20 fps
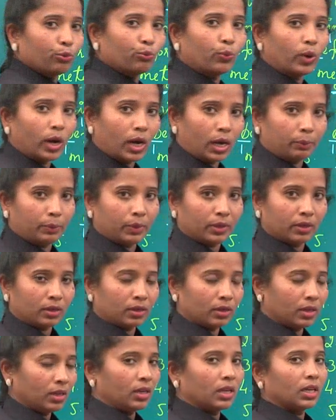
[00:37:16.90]
verb,
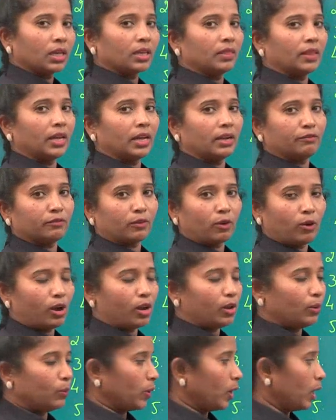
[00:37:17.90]
then
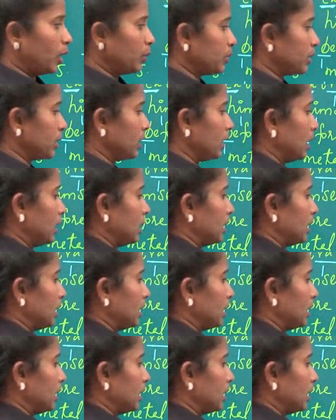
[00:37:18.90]
all verbs,